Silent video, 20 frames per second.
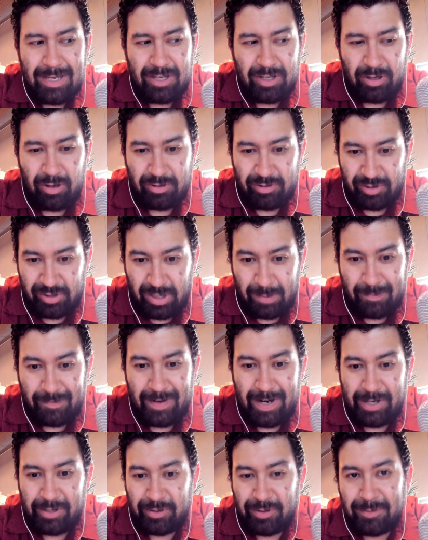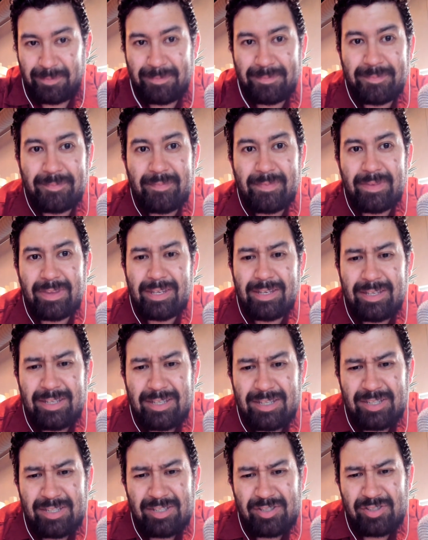Calder Cup Final.
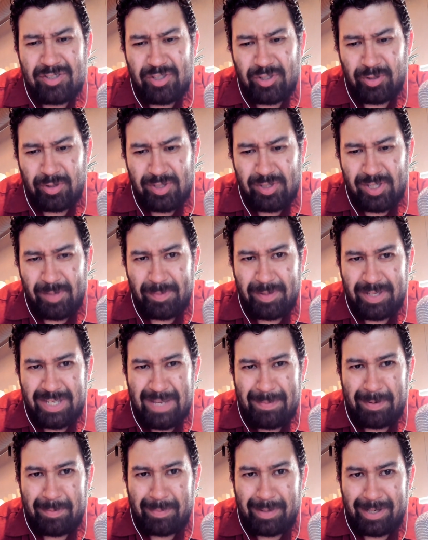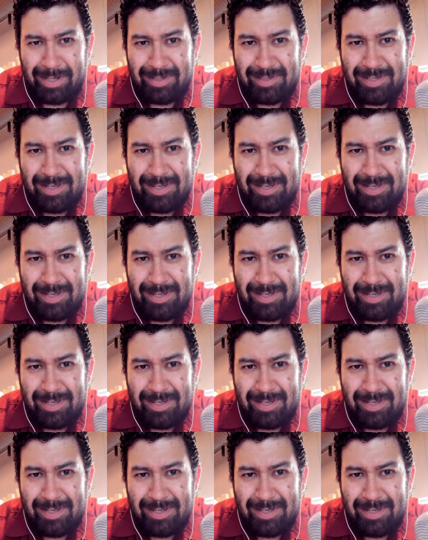So something to keep in mind.